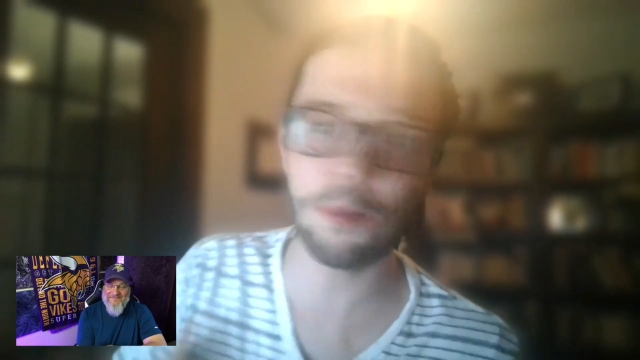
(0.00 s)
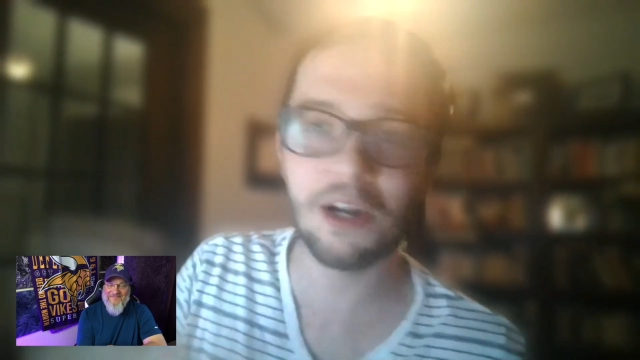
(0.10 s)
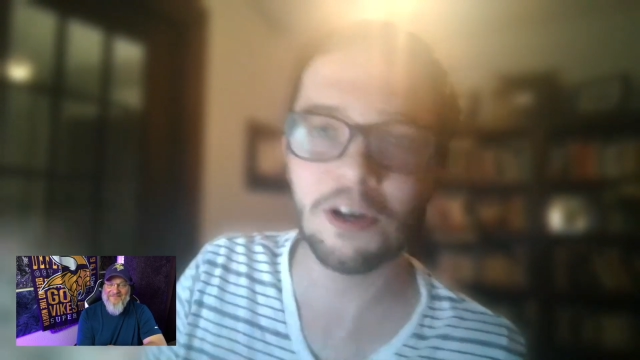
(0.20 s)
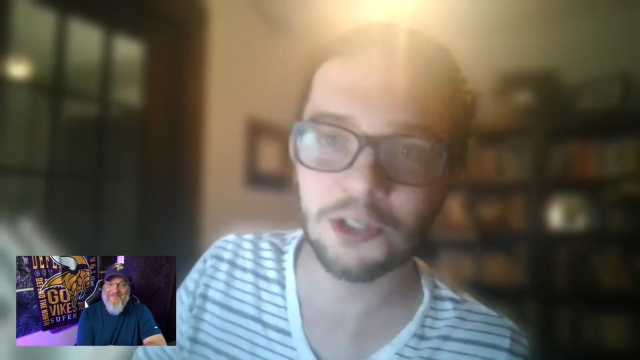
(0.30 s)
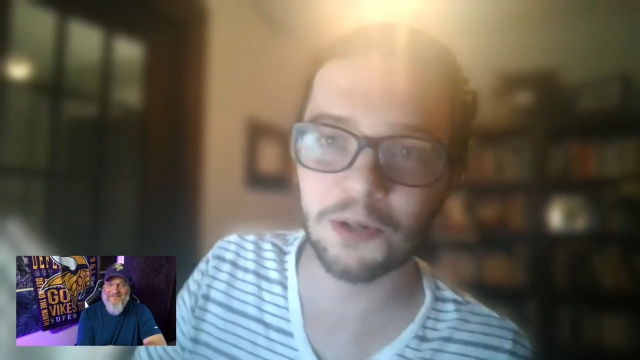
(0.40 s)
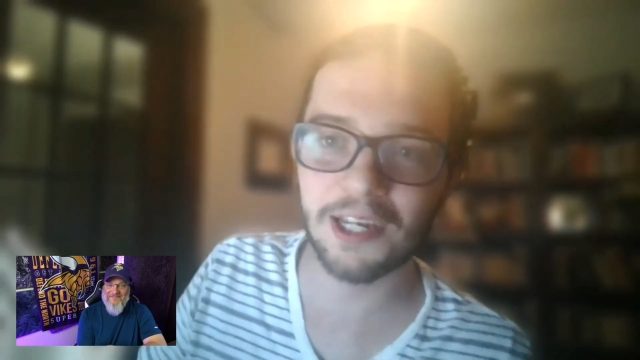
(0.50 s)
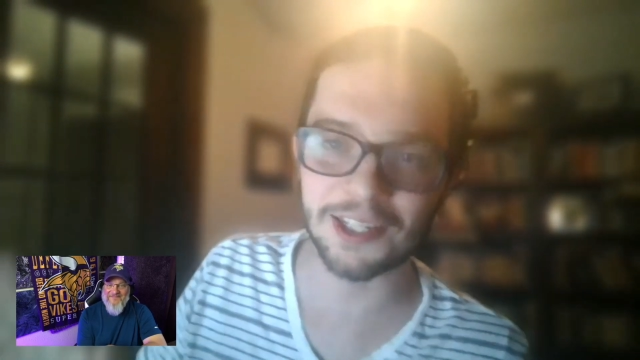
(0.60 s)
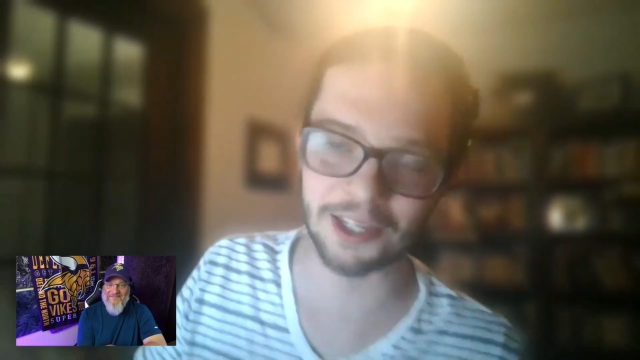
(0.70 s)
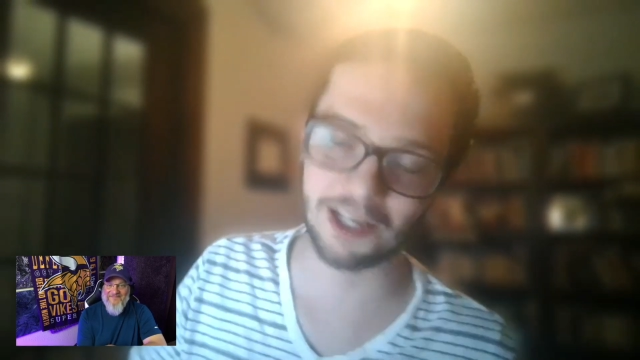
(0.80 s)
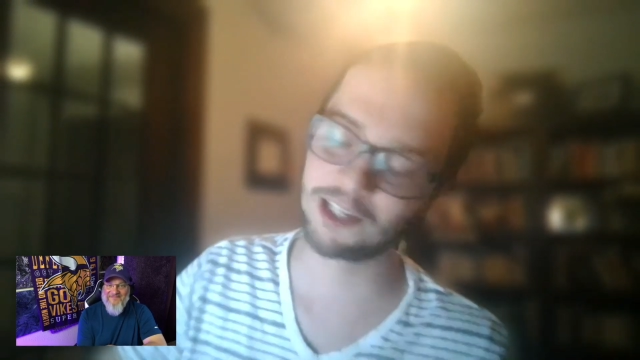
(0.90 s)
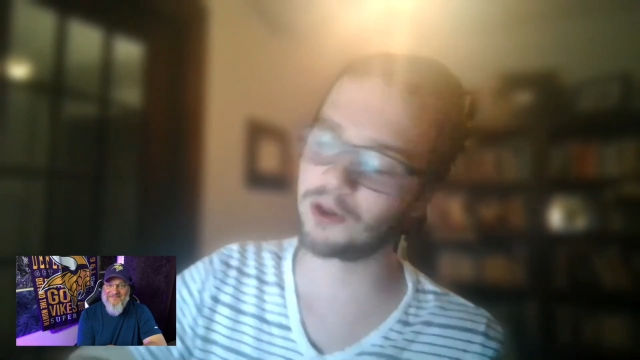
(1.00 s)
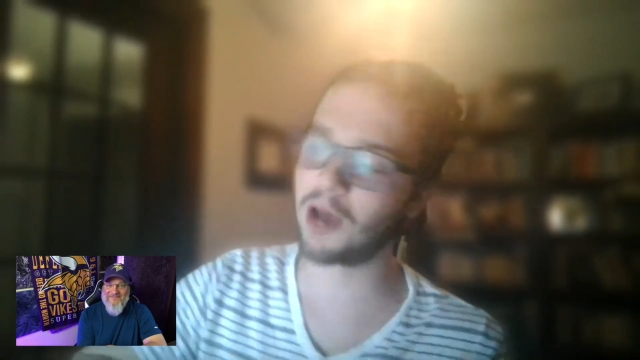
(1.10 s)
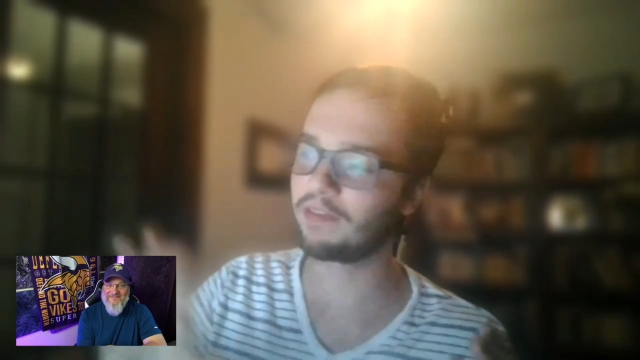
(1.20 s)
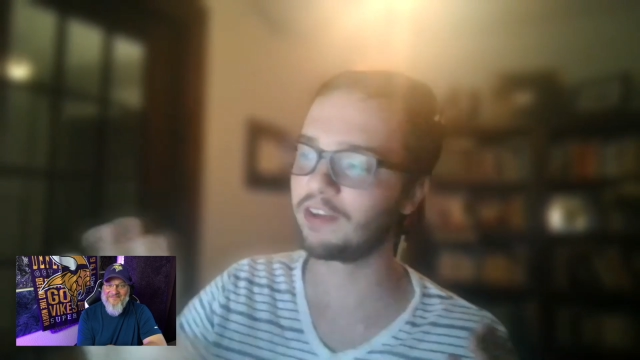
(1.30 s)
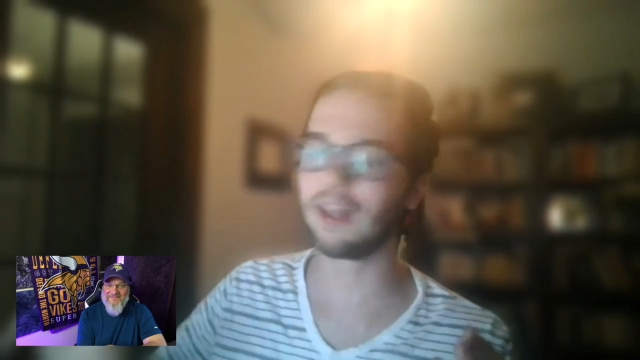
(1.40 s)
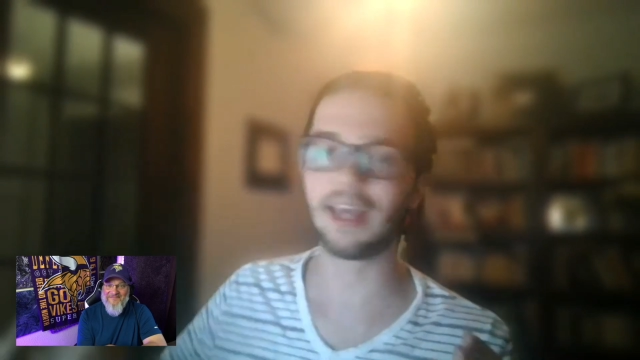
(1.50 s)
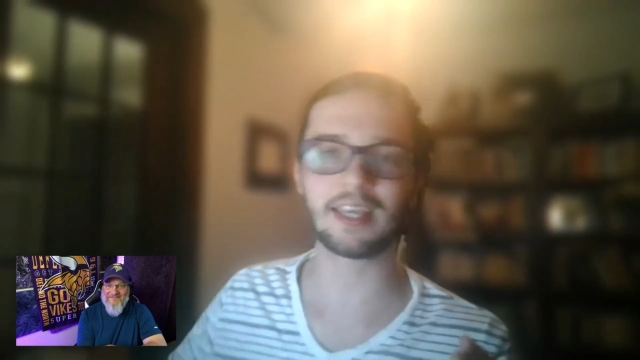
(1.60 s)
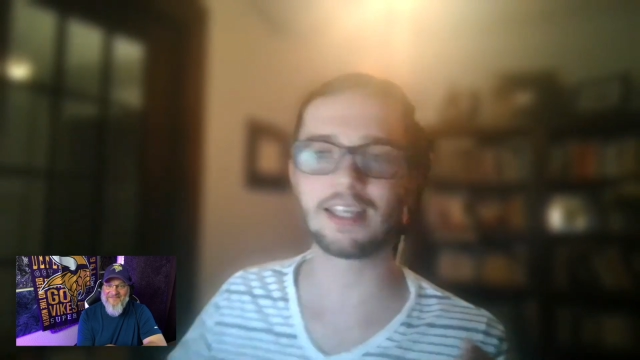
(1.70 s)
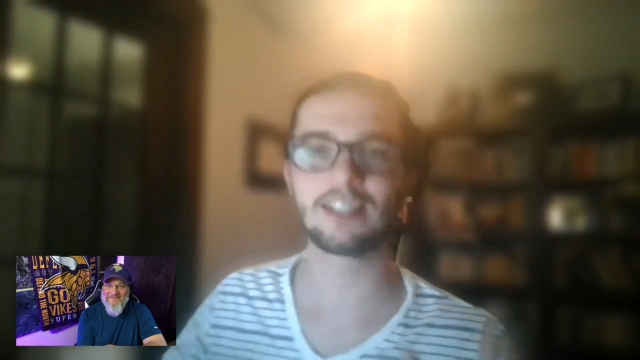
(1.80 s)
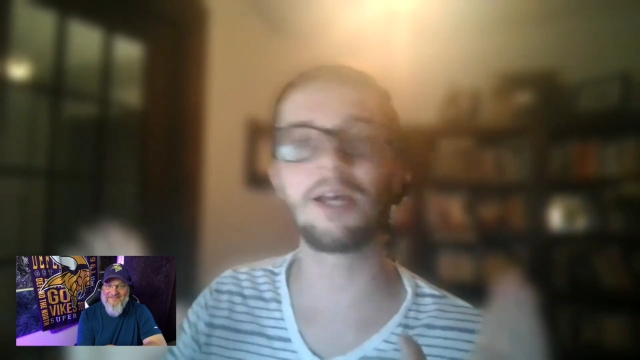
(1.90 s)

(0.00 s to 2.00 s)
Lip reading: Nobody knows who he is. So I feel like